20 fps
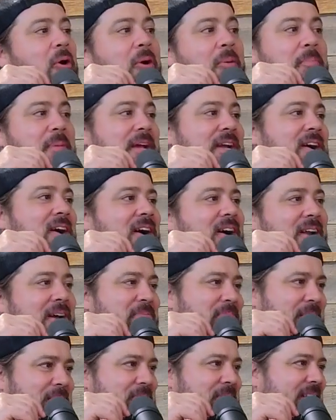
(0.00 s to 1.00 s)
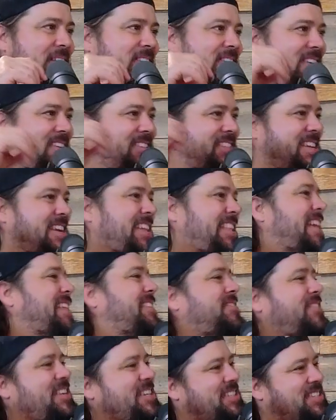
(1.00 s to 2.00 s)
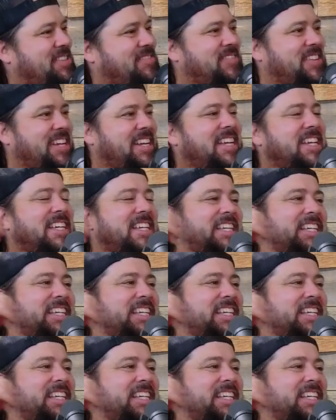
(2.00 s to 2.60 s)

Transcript: or be caught up on Better Call Saul. That's what it should be.